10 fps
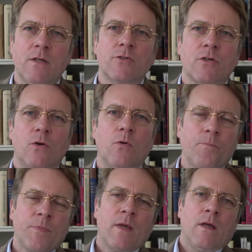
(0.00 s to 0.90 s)
So
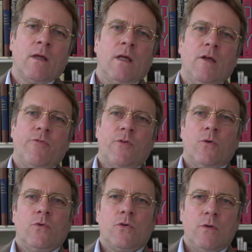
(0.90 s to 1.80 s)
if
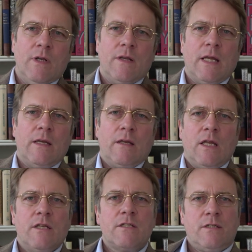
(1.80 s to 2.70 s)
you
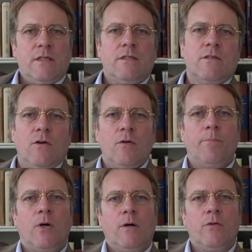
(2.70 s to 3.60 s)
insist on
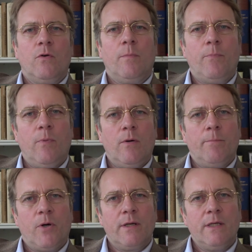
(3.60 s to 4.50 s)

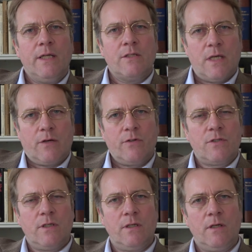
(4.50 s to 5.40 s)
bodily
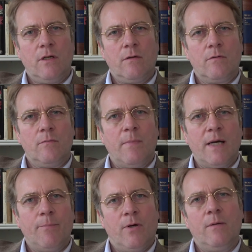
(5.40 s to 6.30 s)
integrity,
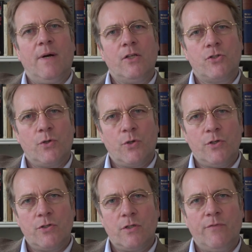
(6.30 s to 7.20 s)
my body, my
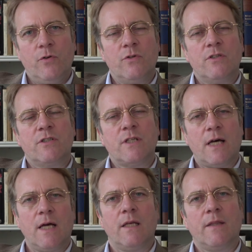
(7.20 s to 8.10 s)
choice, if you
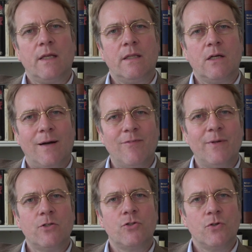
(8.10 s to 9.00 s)
decide that the
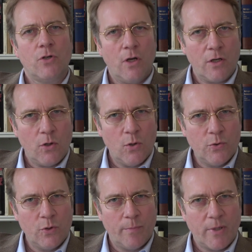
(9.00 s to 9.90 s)
government should not
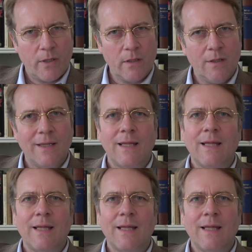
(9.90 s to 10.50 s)
own your body,